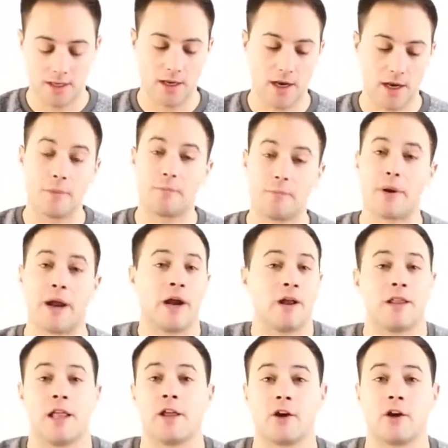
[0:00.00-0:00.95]
a
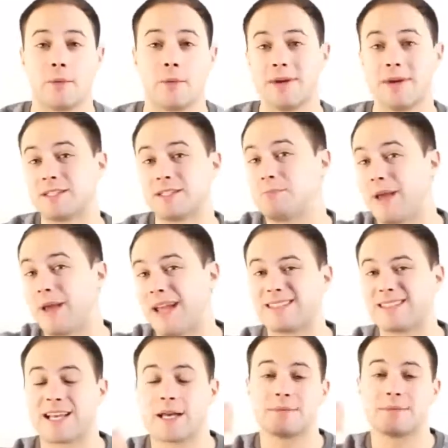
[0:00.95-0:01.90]
parallelogram and it's
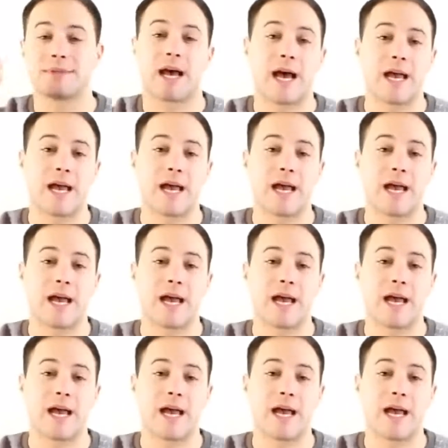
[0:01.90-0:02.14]
base times